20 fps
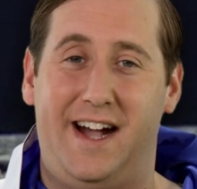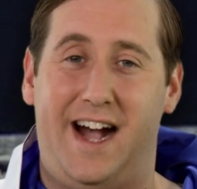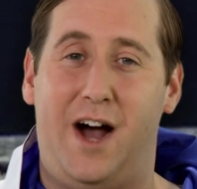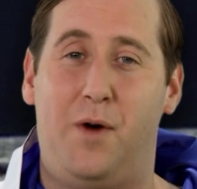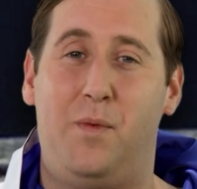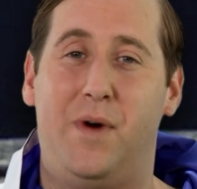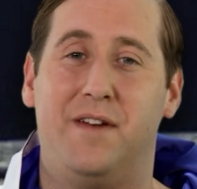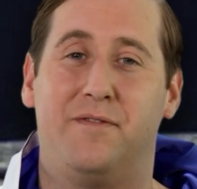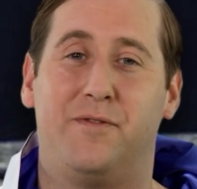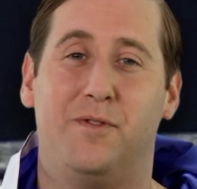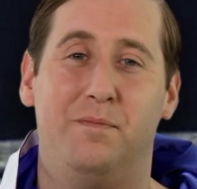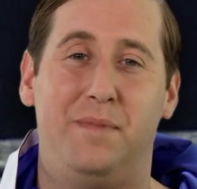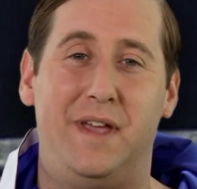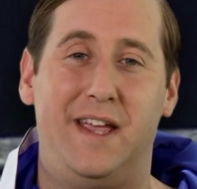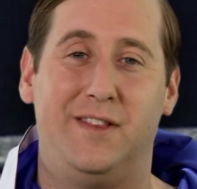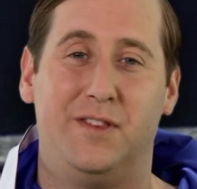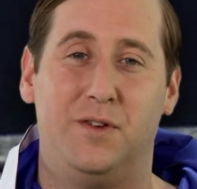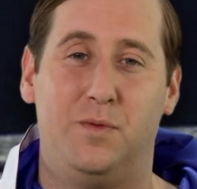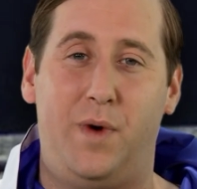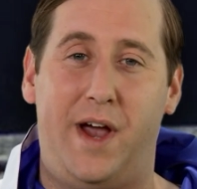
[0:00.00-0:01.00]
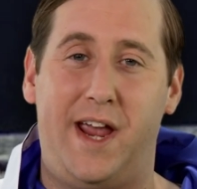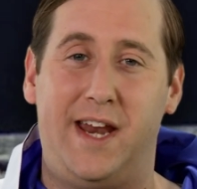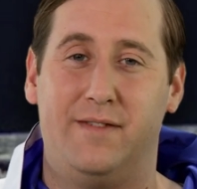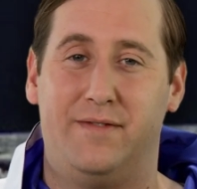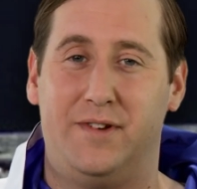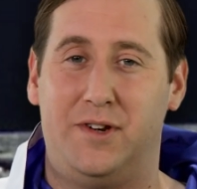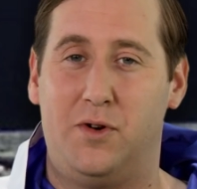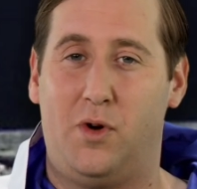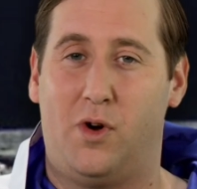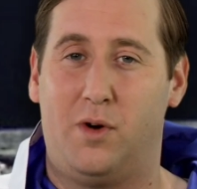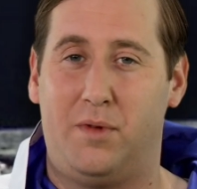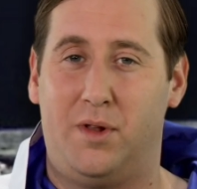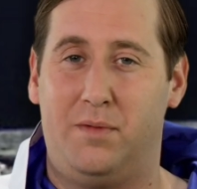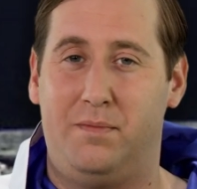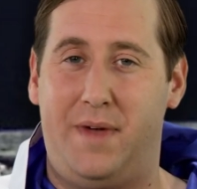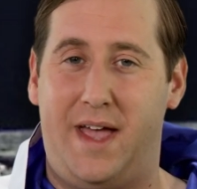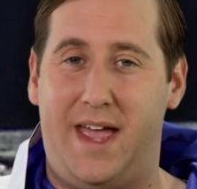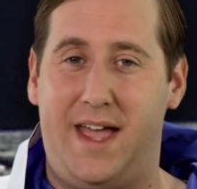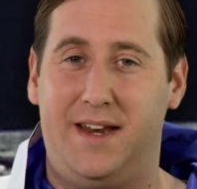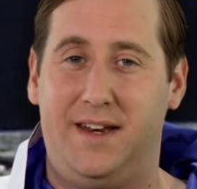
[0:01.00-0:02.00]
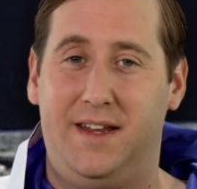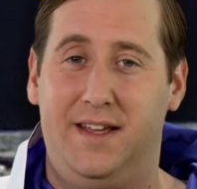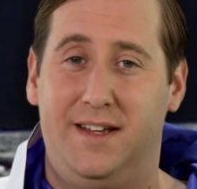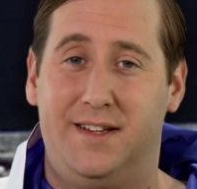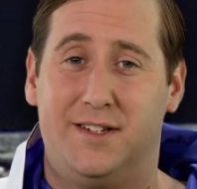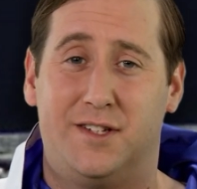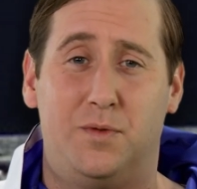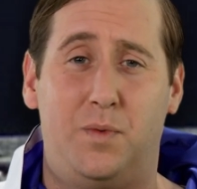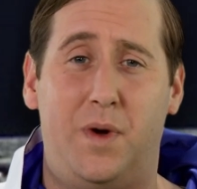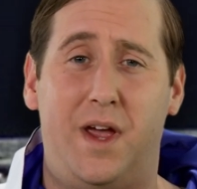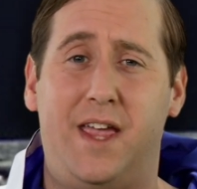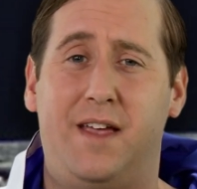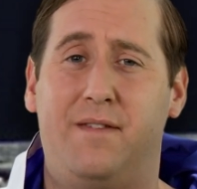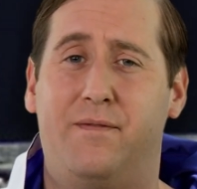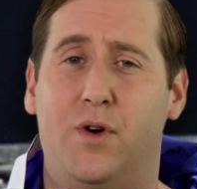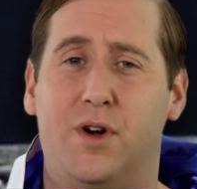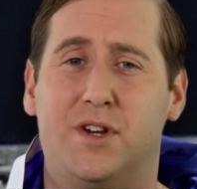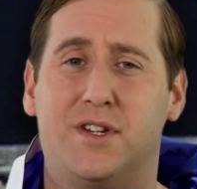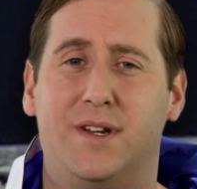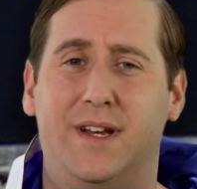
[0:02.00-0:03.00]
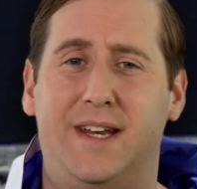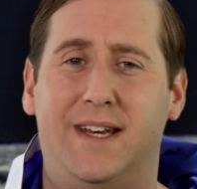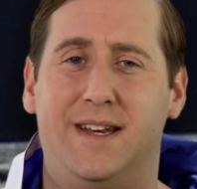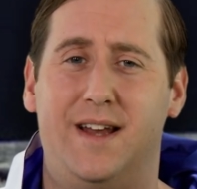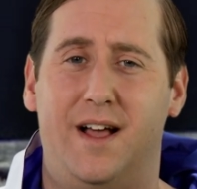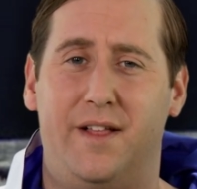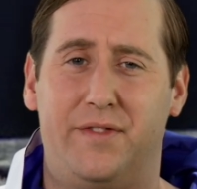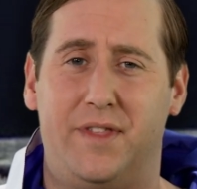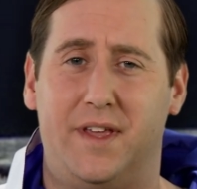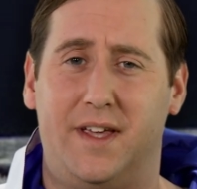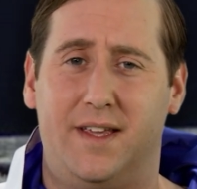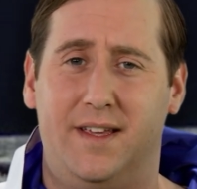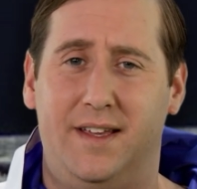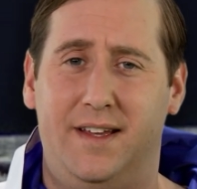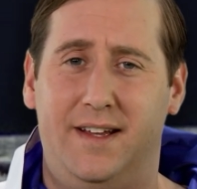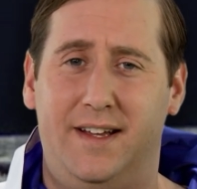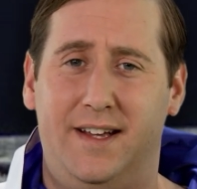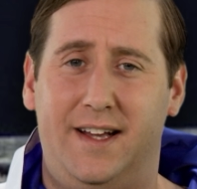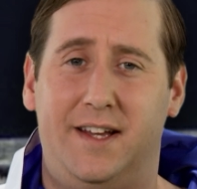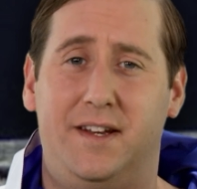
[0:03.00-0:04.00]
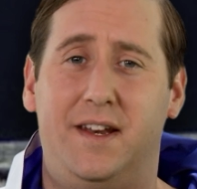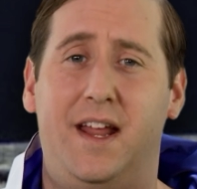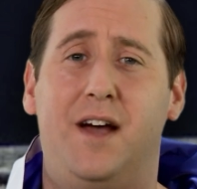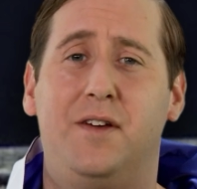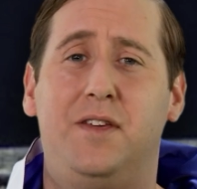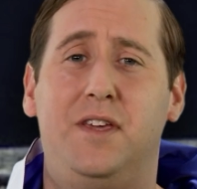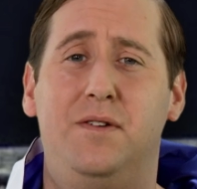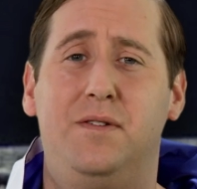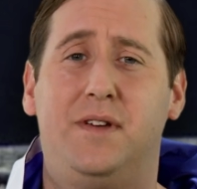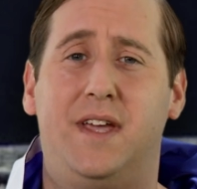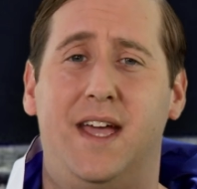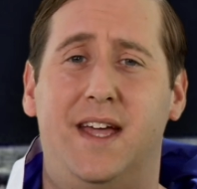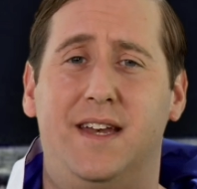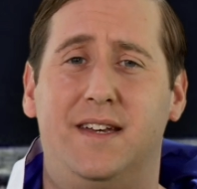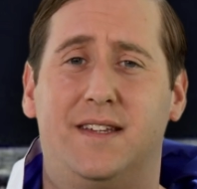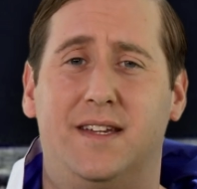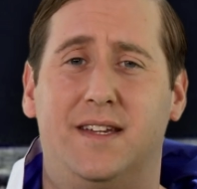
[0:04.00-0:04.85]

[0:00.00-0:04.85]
I went from being the weight of a normal man to weighing virtually nothing, and now you can